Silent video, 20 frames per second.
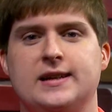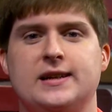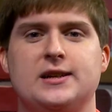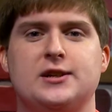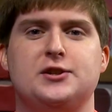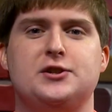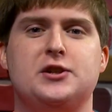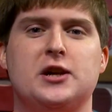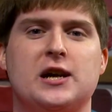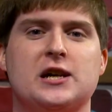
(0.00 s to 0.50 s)

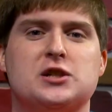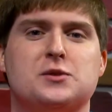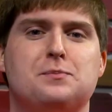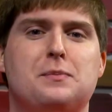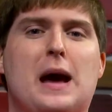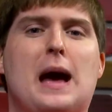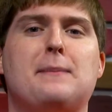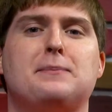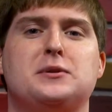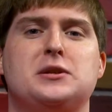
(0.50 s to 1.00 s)
does
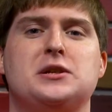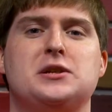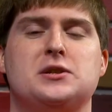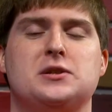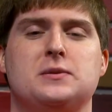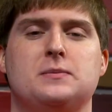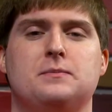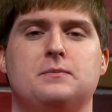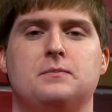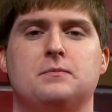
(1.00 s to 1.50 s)

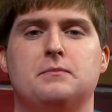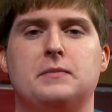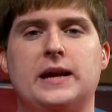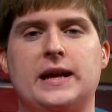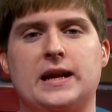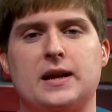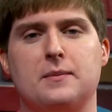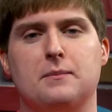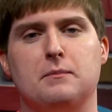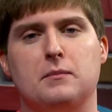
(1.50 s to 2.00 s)
baptism
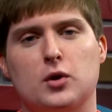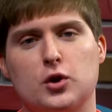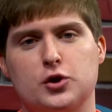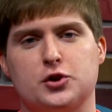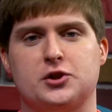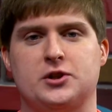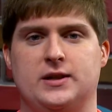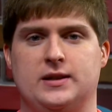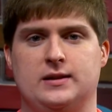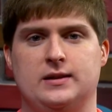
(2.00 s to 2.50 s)
mean
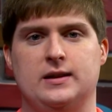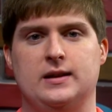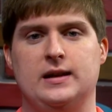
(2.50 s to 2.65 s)
immersion?